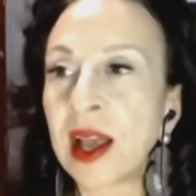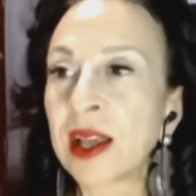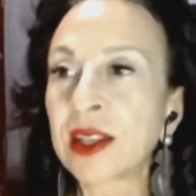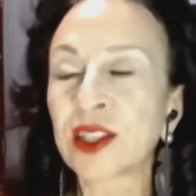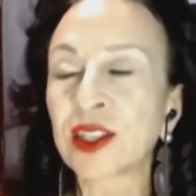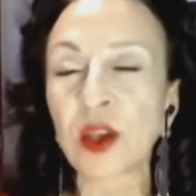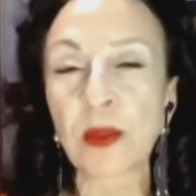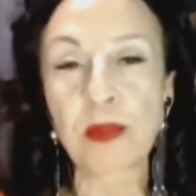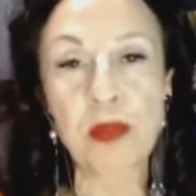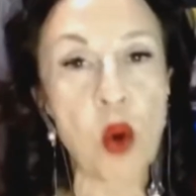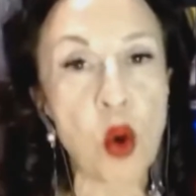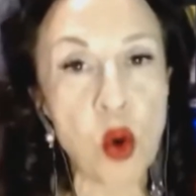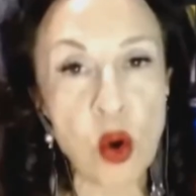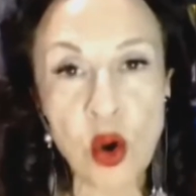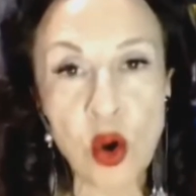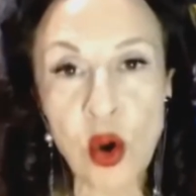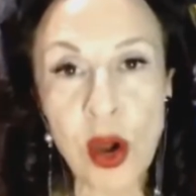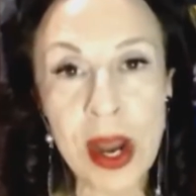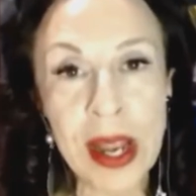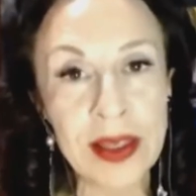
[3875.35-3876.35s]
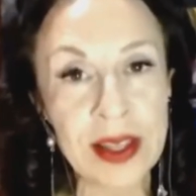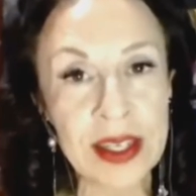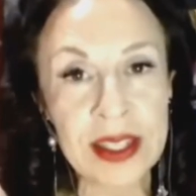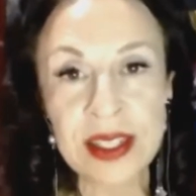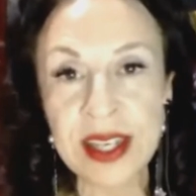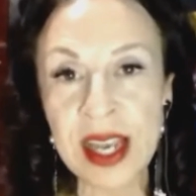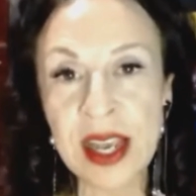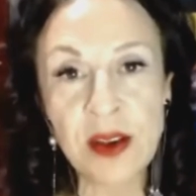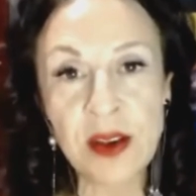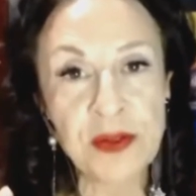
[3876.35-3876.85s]
supporter in the
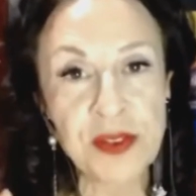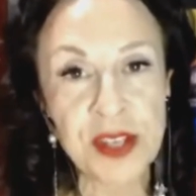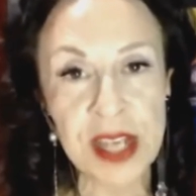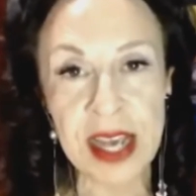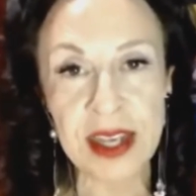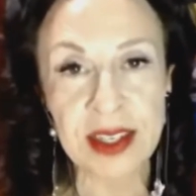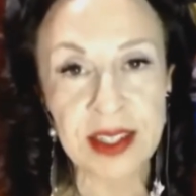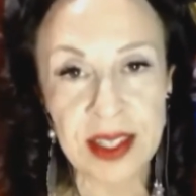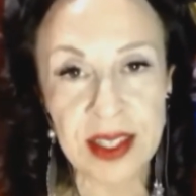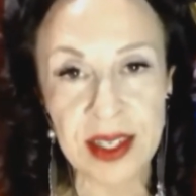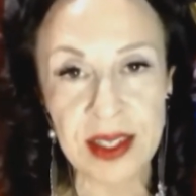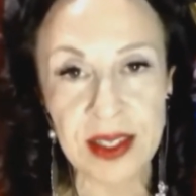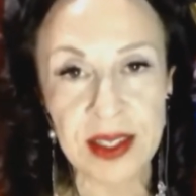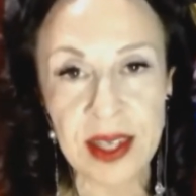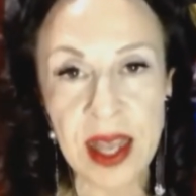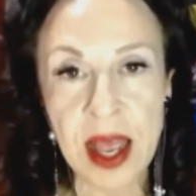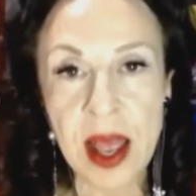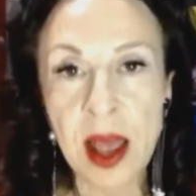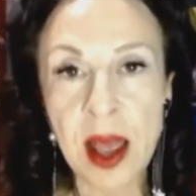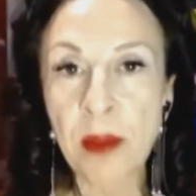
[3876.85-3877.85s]
state of Texas,